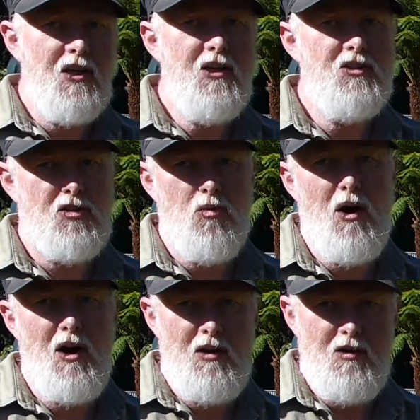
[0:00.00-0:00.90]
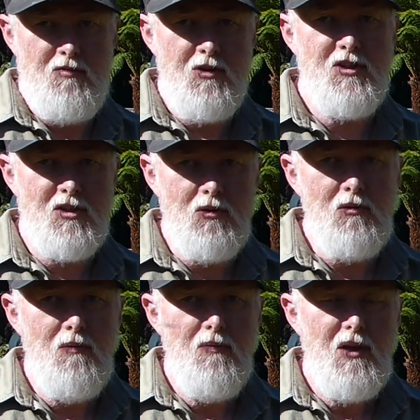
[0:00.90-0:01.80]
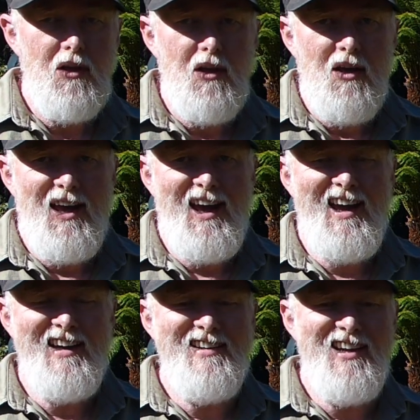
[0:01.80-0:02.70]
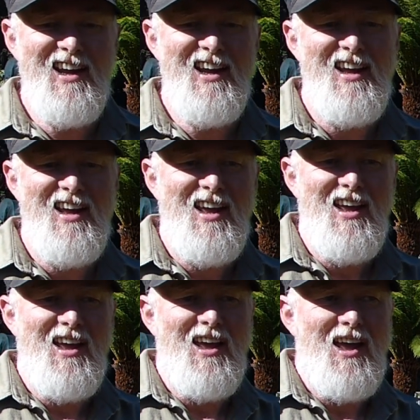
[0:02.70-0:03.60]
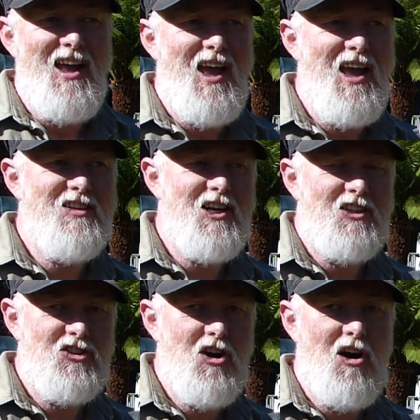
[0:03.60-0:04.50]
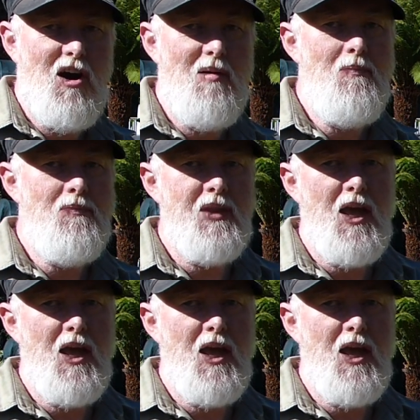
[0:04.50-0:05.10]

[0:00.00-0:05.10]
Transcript: is quite physical, and it takes time.